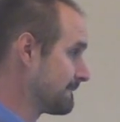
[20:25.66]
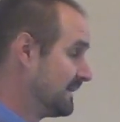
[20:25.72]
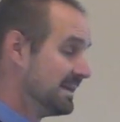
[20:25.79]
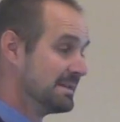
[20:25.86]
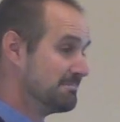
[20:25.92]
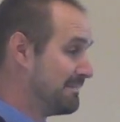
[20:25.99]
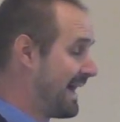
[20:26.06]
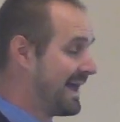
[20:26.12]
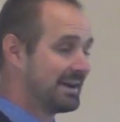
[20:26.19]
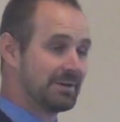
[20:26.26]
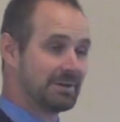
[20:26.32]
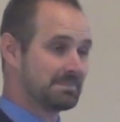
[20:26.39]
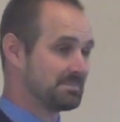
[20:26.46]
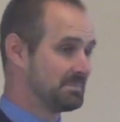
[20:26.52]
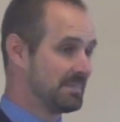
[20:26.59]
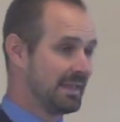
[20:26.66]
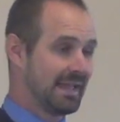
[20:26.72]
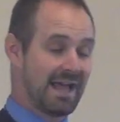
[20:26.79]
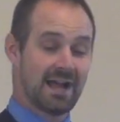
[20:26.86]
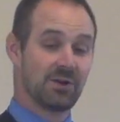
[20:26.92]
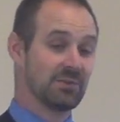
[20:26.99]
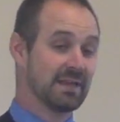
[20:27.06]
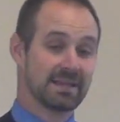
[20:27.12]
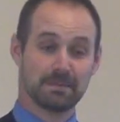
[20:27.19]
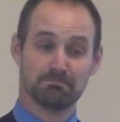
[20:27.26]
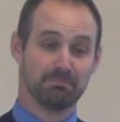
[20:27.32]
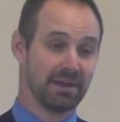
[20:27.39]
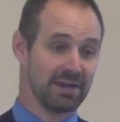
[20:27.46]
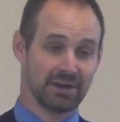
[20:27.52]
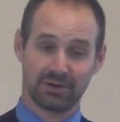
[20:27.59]
Didn't matter how they
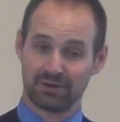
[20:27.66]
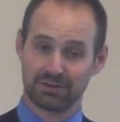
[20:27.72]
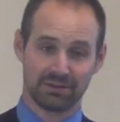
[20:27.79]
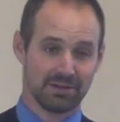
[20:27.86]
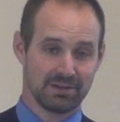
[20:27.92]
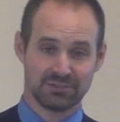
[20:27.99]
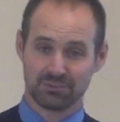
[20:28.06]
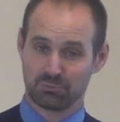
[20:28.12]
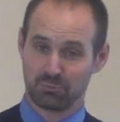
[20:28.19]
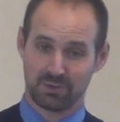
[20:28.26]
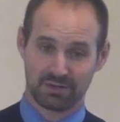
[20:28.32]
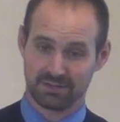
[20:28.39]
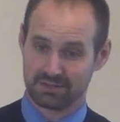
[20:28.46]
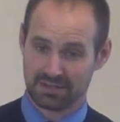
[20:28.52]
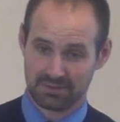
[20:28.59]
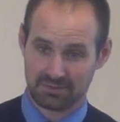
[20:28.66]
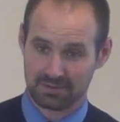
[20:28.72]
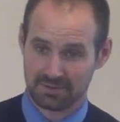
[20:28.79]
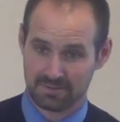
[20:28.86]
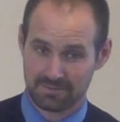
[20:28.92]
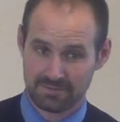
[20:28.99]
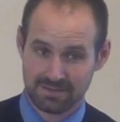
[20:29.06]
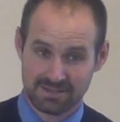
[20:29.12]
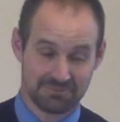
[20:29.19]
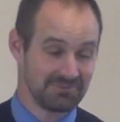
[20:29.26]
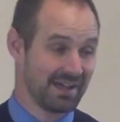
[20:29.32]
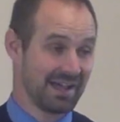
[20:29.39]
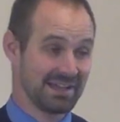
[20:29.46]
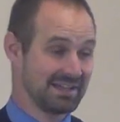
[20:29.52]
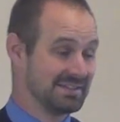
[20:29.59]
compared to one another. In
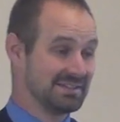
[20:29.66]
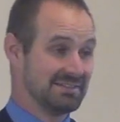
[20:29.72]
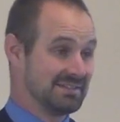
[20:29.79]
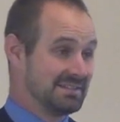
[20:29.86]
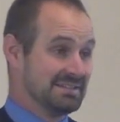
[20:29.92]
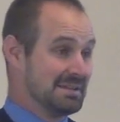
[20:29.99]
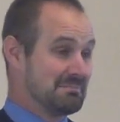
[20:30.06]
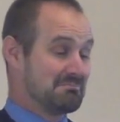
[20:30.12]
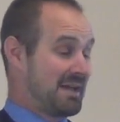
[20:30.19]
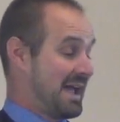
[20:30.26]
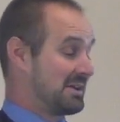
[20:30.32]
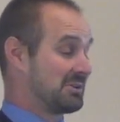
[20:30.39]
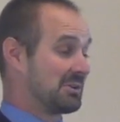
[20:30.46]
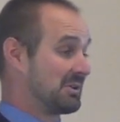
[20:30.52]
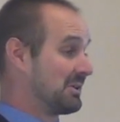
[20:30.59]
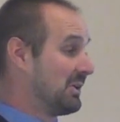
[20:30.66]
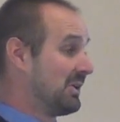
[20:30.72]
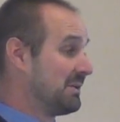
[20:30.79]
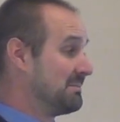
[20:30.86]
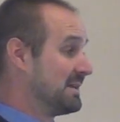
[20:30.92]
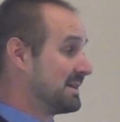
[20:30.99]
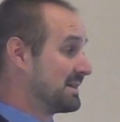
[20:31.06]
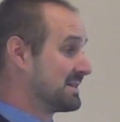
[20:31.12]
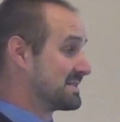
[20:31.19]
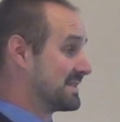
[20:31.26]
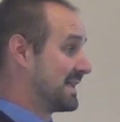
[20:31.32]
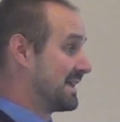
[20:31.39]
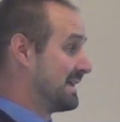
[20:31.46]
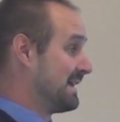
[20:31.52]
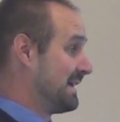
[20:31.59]
fact, it didn't matter at all because
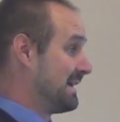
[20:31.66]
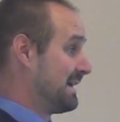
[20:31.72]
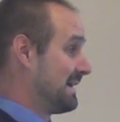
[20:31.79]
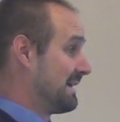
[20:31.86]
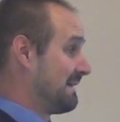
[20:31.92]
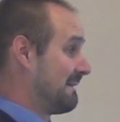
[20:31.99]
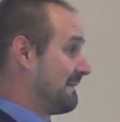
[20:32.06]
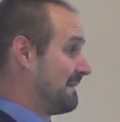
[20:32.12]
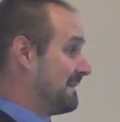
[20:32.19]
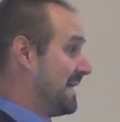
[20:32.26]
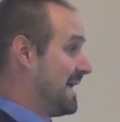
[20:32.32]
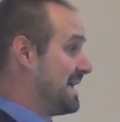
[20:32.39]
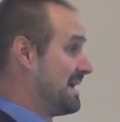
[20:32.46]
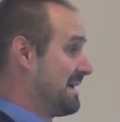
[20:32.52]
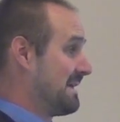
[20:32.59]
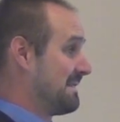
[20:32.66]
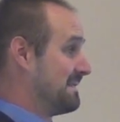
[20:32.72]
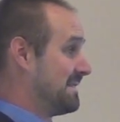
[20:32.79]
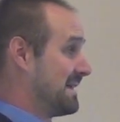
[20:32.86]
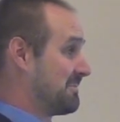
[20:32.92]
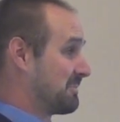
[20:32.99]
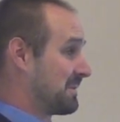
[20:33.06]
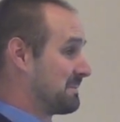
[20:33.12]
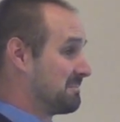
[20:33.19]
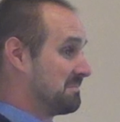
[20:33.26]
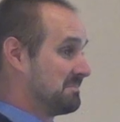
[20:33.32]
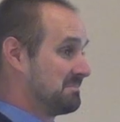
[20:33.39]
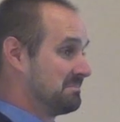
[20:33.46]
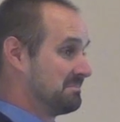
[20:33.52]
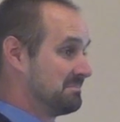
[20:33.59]
they
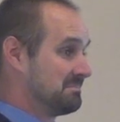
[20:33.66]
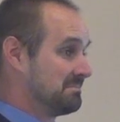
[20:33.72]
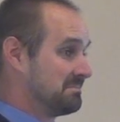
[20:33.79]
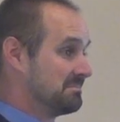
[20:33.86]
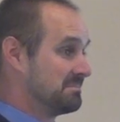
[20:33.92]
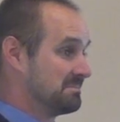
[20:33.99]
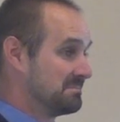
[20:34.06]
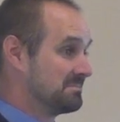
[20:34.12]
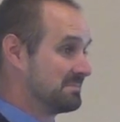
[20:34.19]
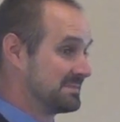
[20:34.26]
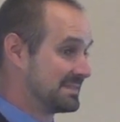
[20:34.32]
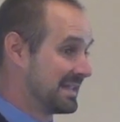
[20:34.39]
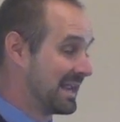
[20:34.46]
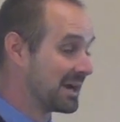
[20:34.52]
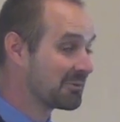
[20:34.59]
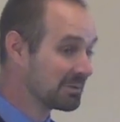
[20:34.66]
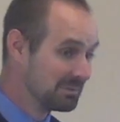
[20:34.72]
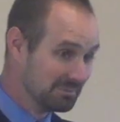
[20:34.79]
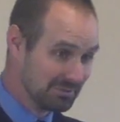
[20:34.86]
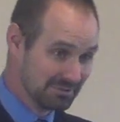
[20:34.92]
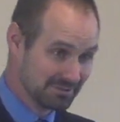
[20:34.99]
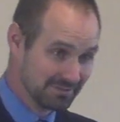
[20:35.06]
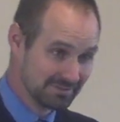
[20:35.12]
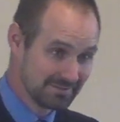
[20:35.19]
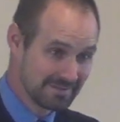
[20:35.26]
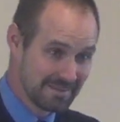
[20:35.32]
were terrible.